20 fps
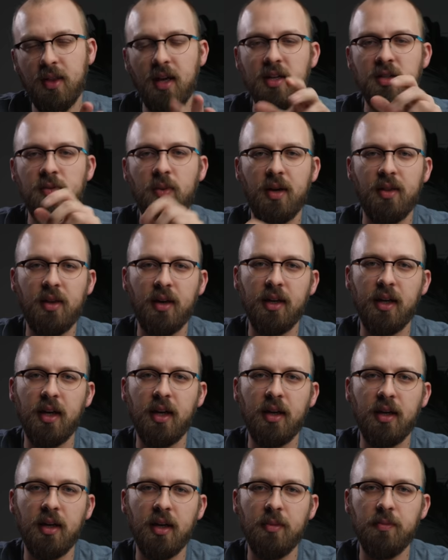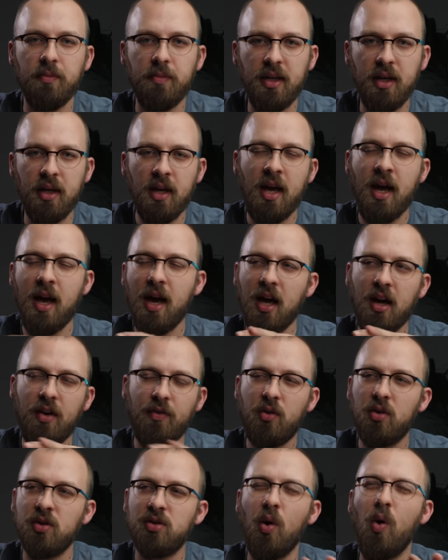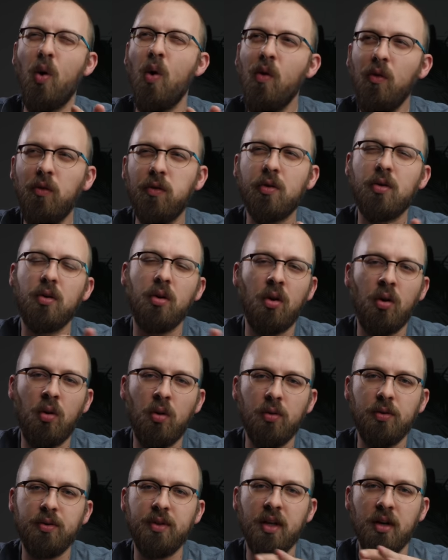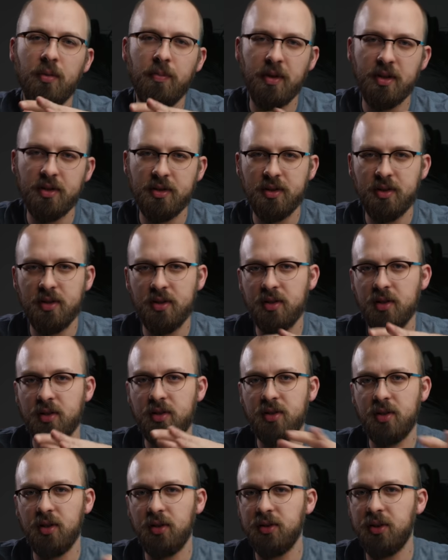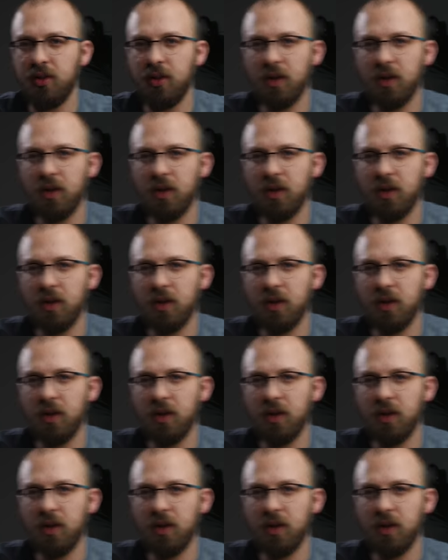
That is why they're getting a B. And of course, overall, their businesses are still